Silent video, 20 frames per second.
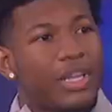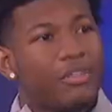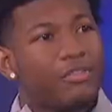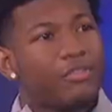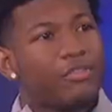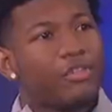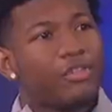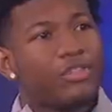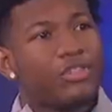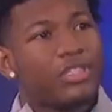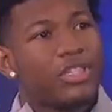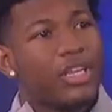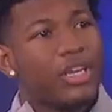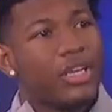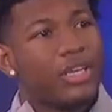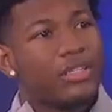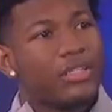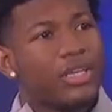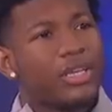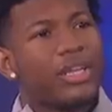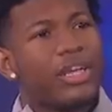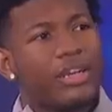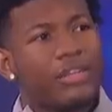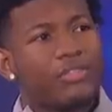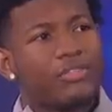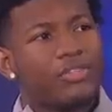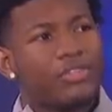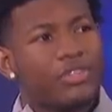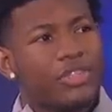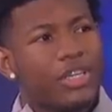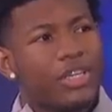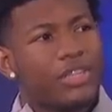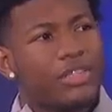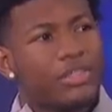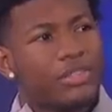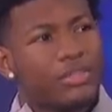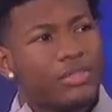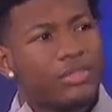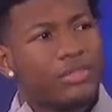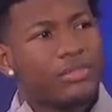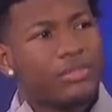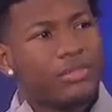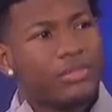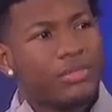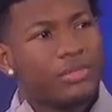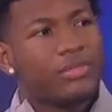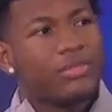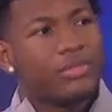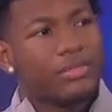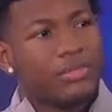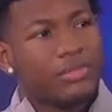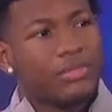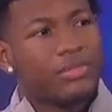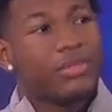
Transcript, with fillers: like fruit snacks, a lot of fruit snacks. Yeah.